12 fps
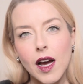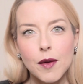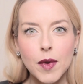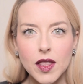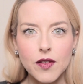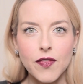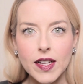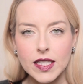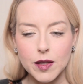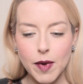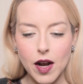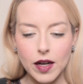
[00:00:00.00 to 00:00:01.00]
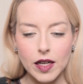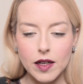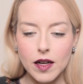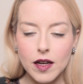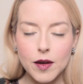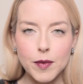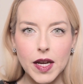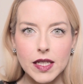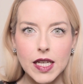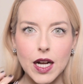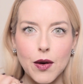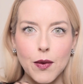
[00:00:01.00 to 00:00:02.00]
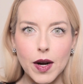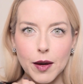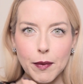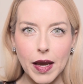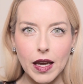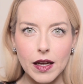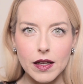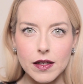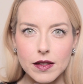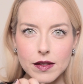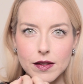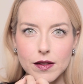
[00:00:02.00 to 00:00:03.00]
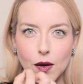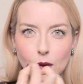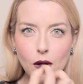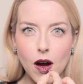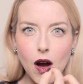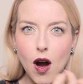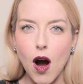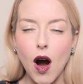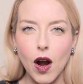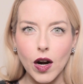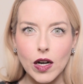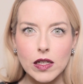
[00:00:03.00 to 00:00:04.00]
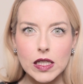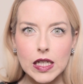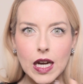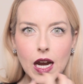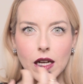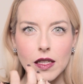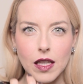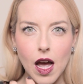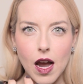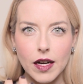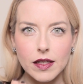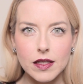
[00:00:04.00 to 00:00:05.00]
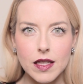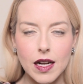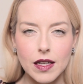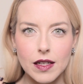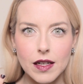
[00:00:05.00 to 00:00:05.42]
I'm on the fence about it because I don't want to make it so hard and lined that